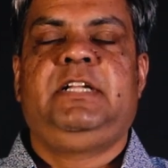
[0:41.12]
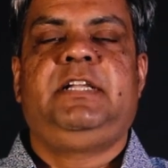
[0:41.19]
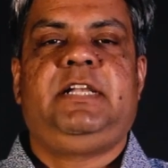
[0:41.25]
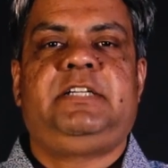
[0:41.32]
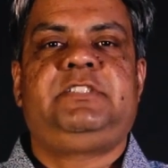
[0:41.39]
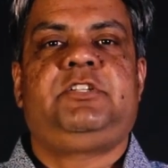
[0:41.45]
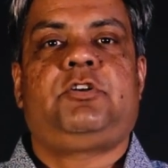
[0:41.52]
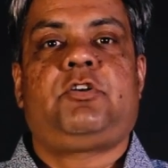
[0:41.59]

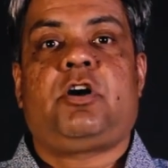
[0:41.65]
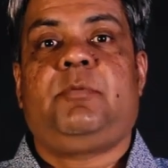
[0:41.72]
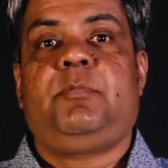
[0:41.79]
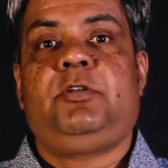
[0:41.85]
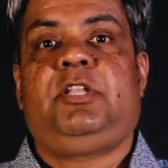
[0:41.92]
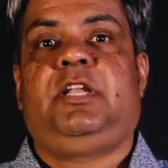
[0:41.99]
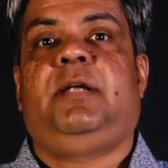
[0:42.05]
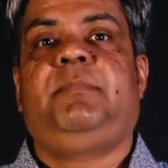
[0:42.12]
let's not talk
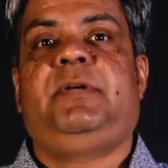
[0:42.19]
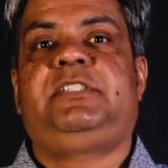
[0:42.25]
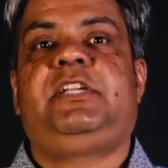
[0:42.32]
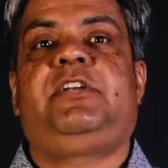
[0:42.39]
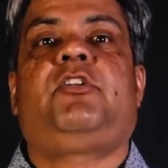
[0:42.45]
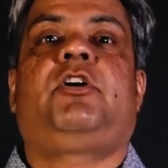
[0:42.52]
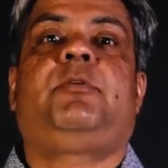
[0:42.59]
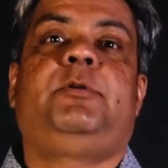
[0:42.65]
about the numbers,
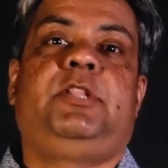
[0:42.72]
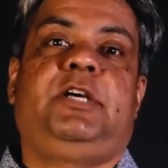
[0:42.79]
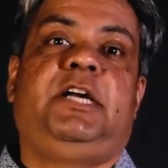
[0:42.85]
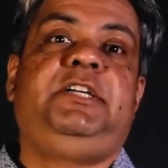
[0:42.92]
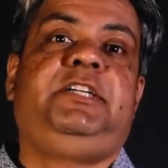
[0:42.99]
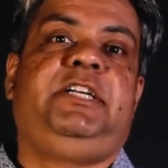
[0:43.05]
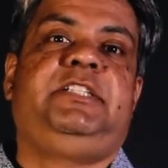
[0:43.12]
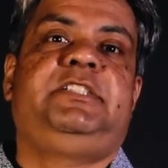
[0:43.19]
let's talk about the
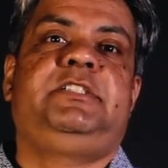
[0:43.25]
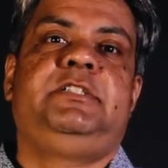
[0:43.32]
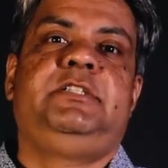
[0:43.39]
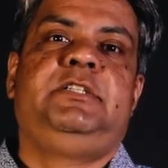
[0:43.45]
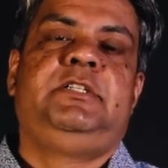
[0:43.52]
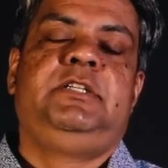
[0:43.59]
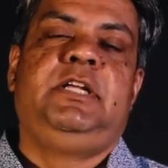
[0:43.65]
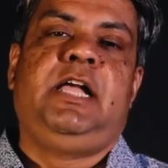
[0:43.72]
countries.
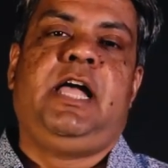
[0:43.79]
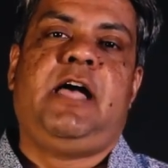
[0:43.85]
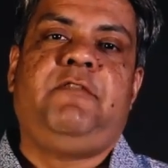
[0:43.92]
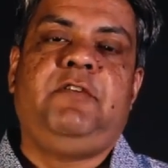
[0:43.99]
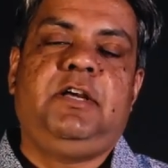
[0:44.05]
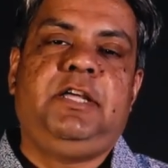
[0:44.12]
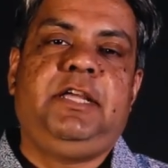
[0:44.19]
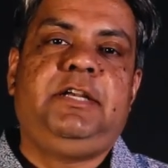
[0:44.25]

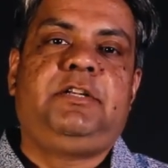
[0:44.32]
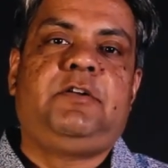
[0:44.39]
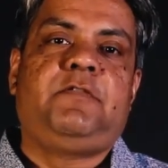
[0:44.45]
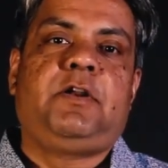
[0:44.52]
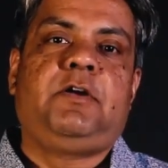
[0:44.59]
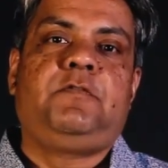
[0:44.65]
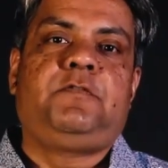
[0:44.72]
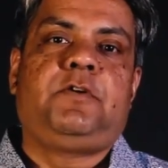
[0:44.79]
Having a hit of
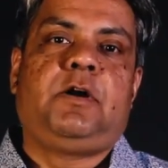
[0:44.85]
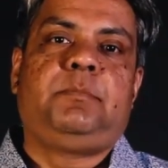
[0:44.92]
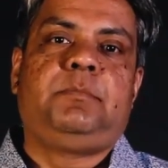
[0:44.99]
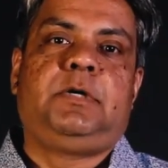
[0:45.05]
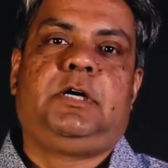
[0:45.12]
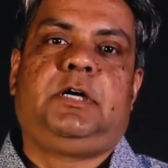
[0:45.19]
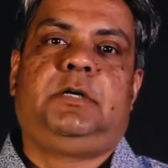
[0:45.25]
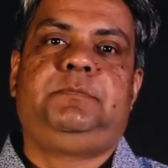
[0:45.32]
around from
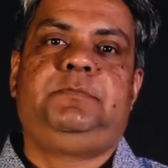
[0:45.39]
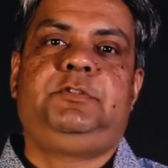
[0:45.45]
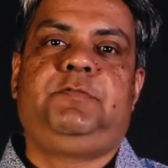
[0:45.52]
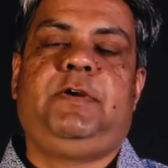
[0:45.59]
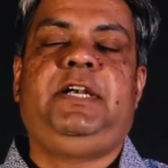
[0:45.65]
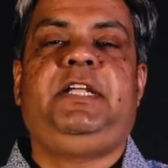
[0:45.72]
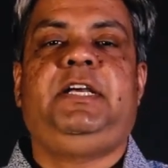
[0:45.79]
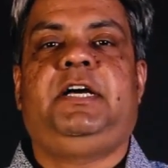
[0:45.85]

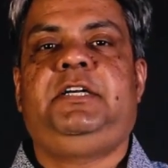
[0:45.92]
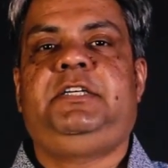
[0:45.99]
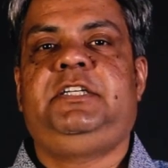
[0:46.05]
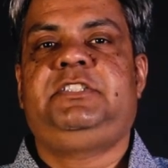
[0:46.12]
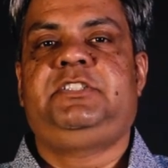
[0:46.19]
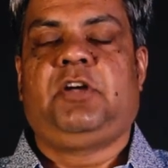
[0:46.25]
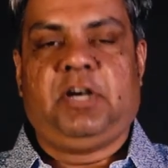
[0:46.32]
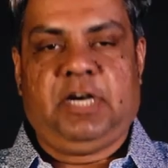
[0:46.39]
20
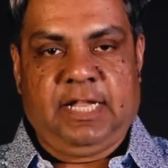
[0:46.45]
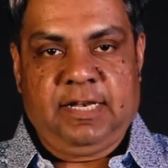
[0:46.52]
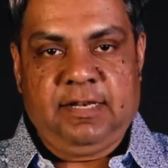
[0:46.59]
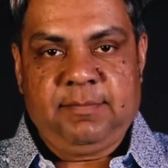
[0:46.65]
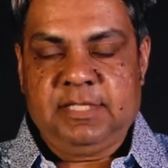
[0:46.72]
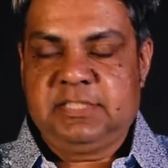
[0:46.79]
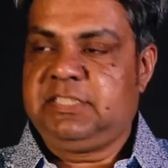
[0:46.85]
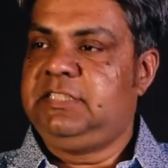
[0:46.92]
countries on a daily
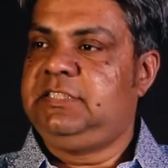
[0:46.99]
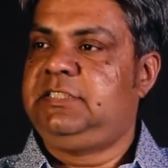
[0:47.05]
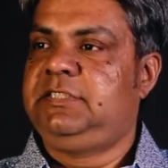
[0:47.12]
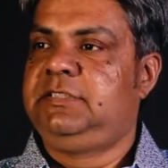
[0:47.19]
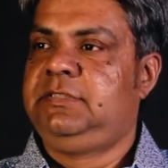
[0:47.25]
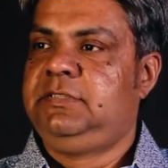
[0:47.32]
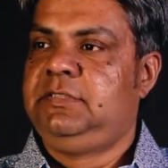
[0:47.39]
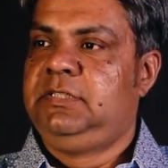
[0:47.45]
basis,
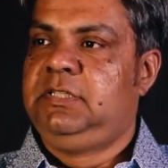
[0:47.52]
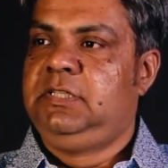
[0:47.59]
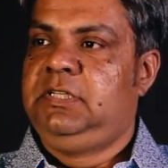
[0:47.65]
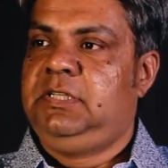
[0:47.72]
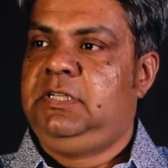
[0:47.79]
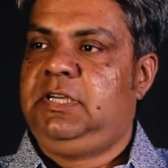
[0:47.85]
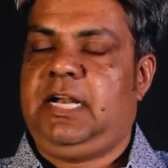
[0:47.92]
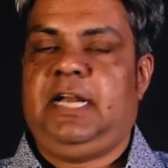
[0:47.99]

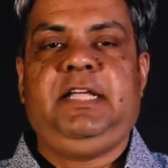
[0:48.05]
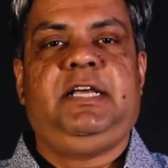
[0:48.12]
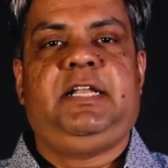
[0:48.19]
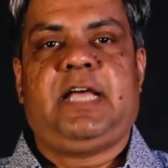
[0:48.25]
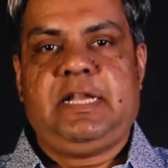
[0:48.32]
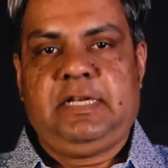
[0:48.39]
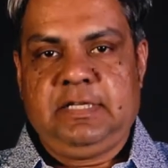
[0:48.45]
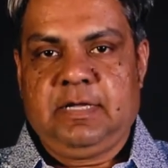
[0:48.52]
running
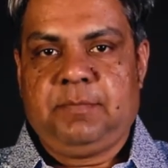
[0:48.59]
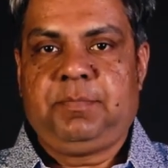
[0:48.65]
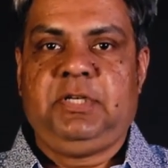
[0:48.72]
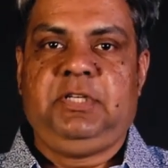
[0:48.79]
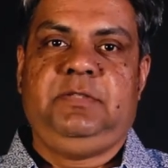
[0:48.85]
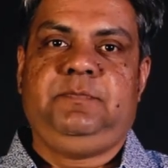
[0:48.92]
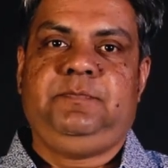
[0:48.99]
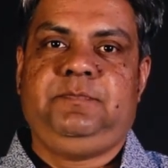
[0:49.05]
an IT
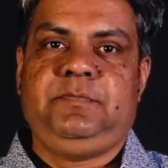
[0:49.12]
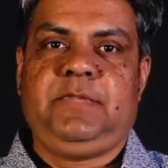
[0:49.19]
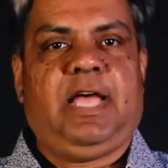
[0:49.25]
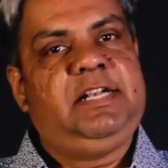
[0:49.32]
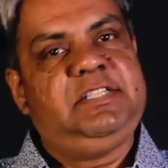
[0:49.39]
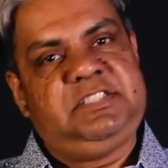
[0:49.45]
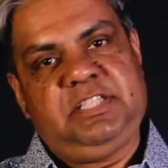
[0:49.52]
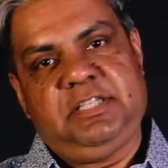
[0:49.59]
company,
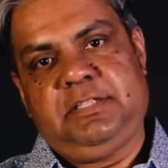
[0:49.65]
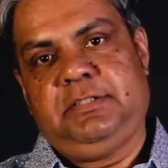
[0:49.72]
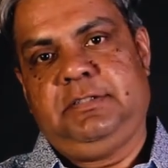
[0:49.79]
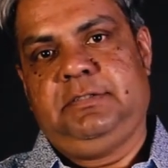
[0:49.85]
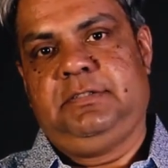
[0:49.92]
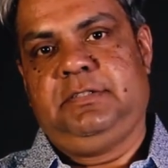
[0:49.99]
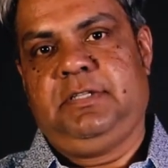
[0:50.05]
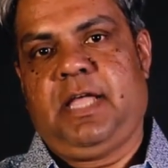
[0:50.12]
and
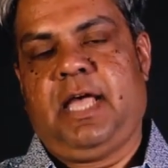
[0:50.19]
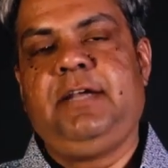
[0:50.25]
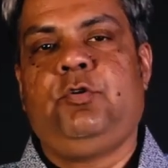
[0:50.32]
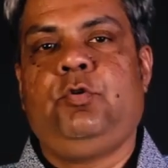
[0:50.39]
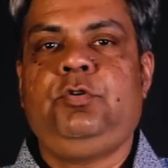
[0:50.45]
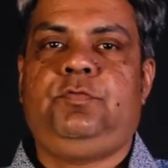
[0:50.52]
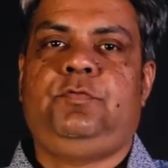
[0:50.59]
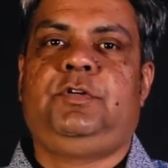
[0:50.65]
still I
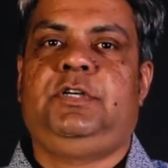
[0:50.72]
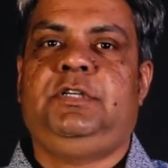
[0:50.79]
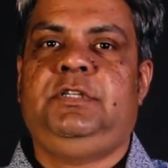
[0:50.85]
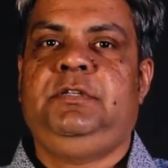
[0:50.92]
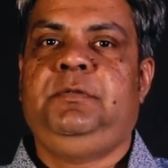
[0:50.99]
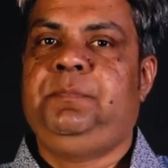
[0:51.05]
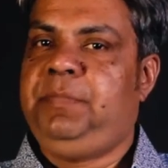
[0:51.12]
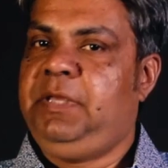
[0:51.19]
don't work
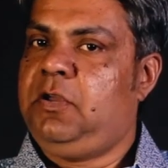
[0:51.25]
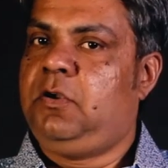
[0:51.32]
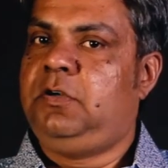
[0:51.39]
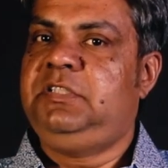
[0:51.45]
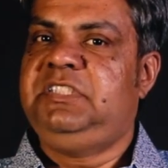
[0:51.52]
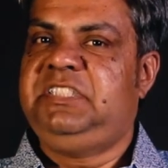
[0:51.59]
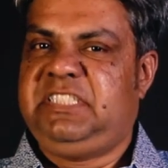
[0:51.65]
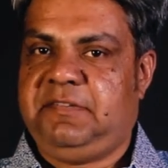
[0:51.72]

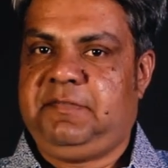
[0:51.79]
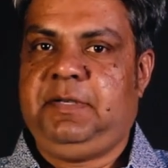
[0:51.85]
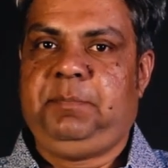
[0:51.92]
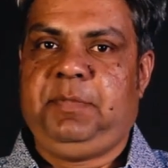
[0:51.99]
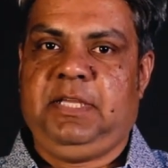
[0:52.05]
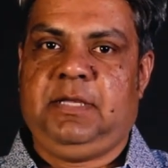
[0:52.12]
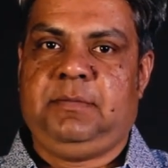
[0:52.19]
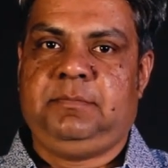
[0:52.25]
beyond 7
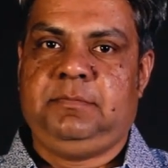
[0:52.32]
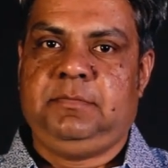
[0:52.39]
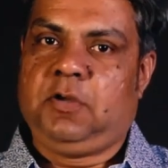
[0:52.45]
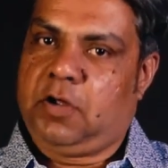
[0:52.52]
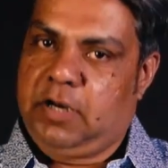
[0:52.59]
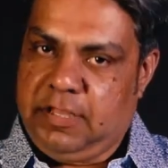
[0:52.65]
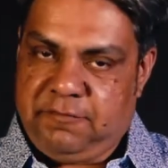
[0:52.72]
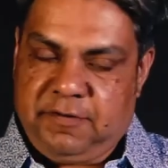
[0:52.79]
p.m.
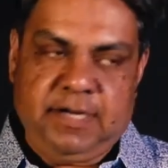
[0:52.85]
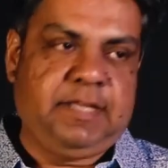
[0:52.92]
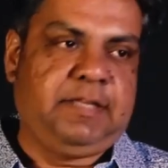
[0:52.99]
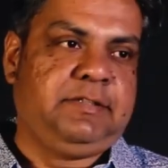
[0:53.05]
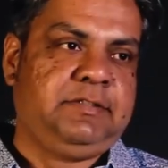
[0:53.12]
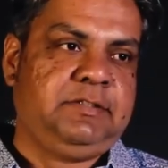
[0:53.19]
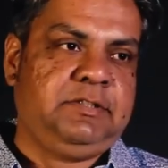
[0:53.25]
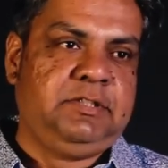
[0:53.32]
on every
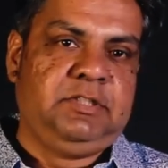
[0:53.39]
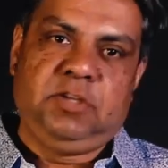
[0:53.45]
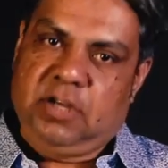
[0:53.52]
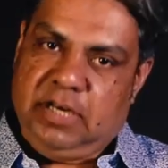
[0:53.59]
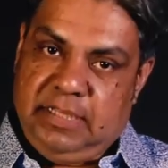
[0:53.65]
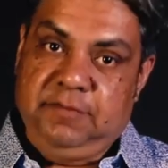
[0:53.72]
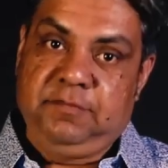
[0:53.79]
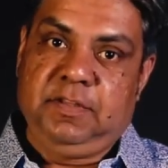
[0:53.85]
day,
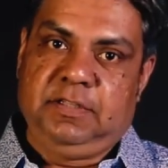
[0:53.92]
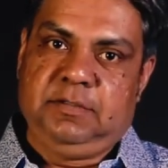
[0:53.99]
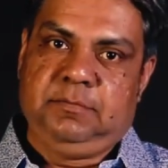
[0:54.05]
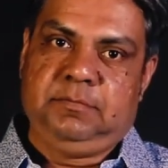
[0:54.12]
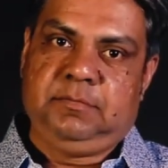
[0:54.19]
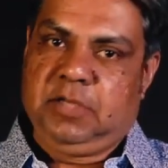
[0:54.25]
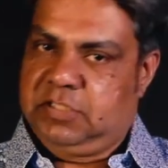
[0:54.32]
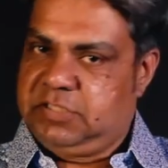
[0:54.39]
on the
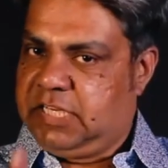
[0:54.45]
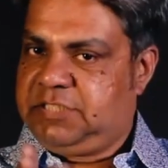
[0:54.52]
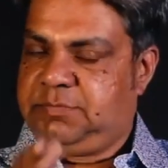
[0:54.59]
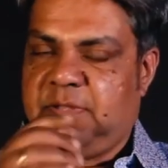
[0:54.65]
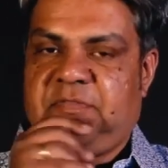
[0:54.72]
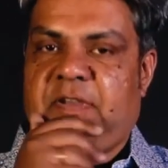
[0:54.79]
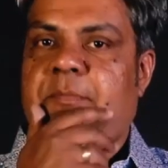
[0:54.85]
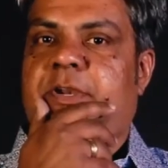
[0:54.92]
evening, because that's
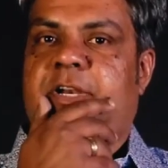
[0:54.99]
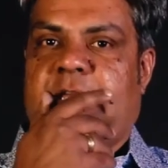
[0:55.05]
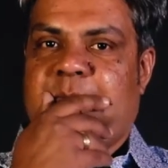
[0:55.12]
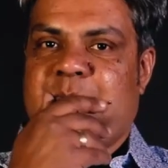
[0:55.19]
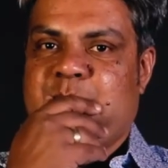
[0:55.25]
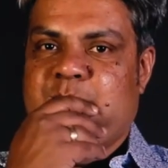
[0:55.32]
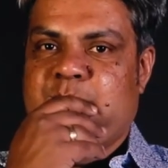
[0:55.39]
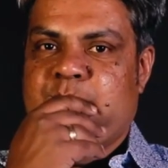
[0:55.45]
my family
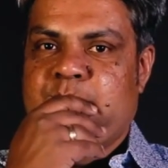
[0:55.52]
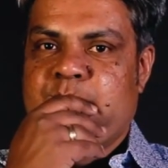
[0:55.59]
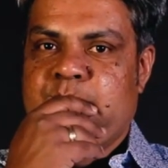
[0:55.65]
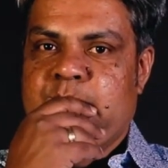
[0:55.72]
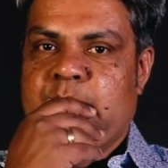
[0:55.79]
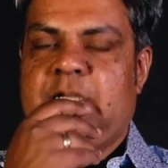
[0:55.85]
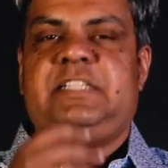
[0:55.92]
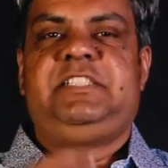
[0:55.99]
time.
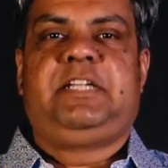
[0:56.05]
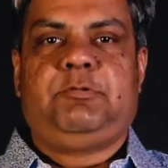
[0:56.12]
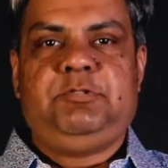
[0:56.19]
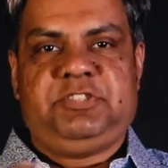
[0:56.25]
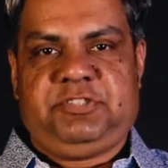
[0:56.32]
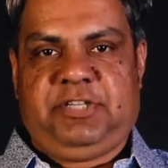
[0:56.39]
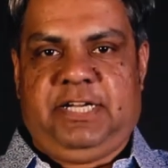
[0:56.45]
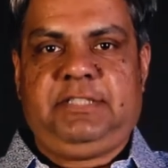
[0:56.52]

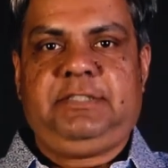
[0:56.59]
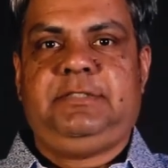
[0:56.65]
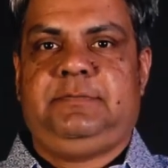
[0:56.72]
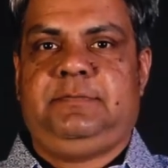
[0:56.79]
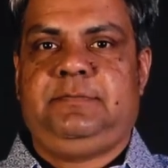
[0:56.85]
Sounds great,